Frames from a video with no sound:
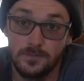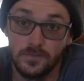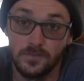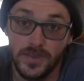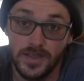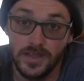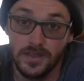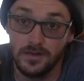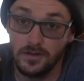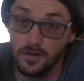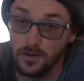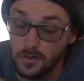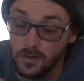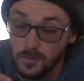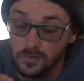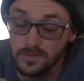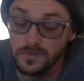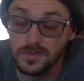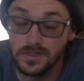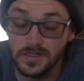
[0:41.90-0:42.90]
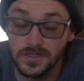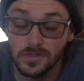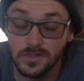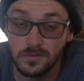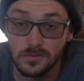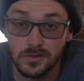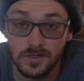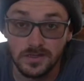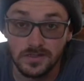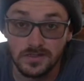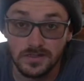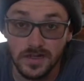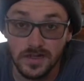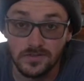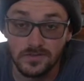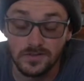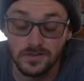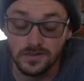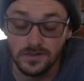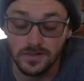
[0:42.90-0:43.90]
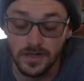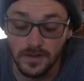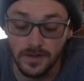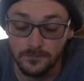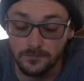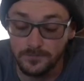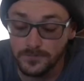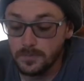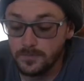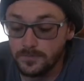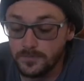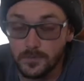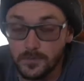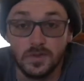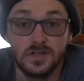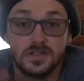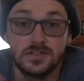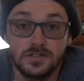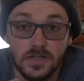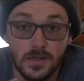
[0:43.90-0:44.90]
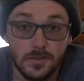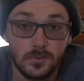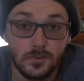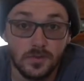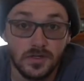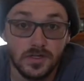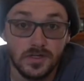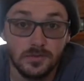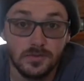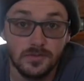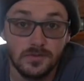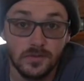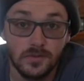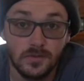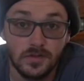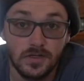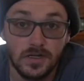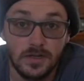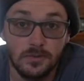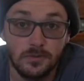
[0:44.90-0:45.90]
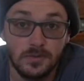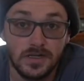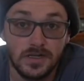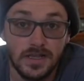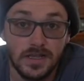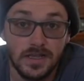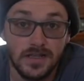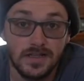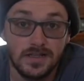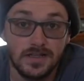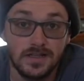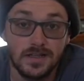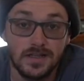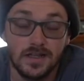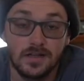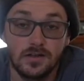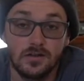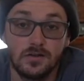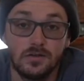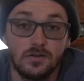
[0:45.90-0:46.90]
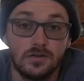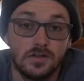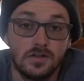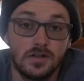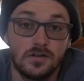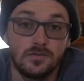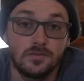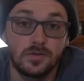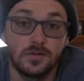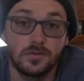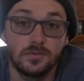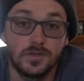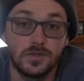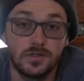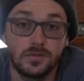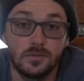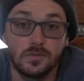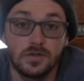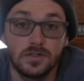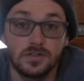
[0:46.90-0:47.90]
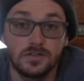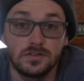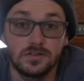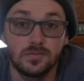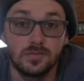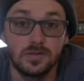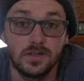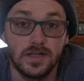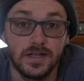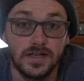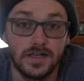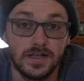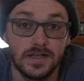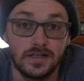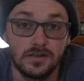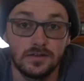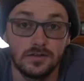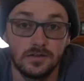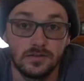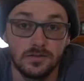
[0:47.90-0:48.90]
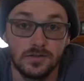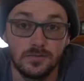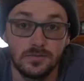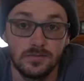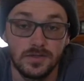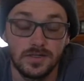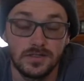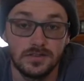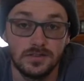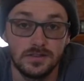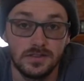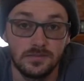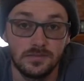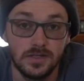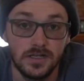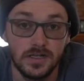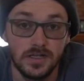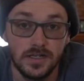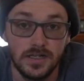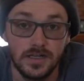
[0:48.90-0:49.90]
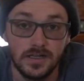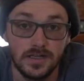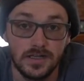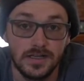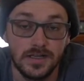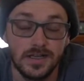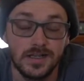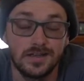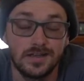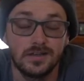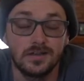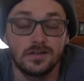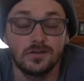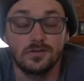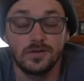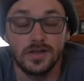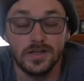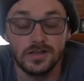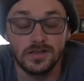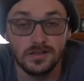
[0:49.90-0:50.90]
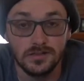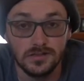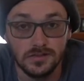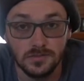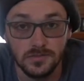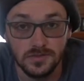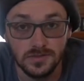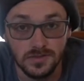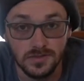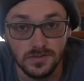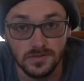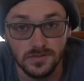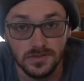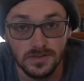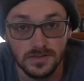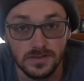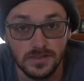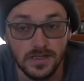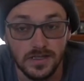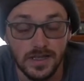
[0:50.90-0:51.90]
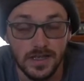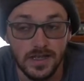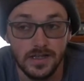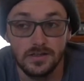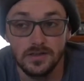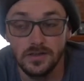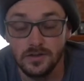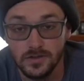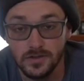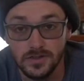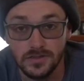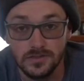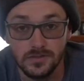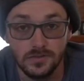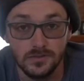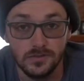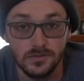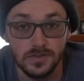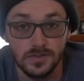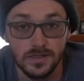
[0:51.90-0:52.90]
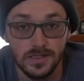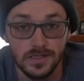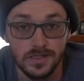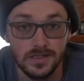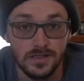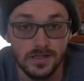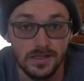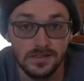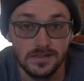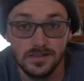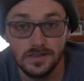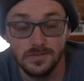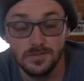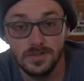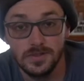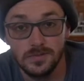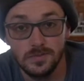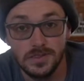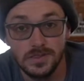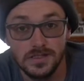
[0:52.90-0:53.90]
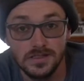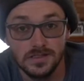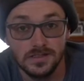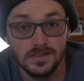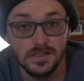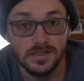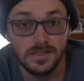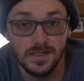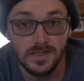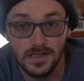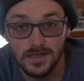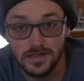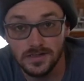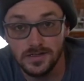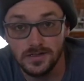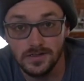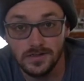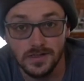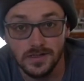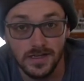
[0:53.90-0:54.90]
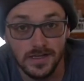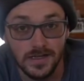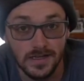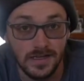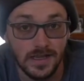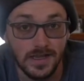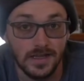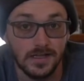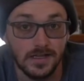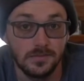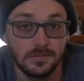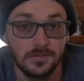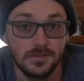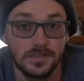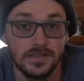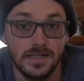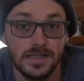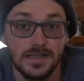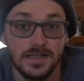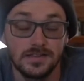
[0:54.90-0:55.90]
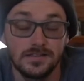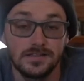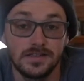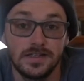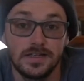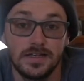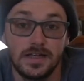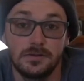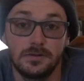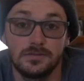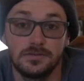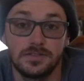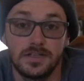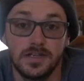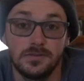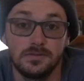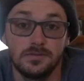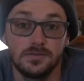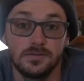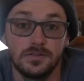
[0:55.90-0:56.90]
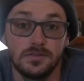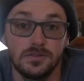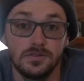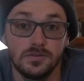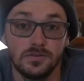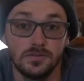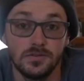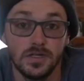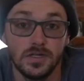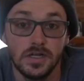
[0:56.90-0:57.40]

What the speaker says: and hopefully it works after today. When it stopped working before, I went ahead and got a hold of Premier One Supply and told them my dilemma, and again, great customer service. They had no issues with it. They sent me the piece. It got here in a couple of days, and I was able to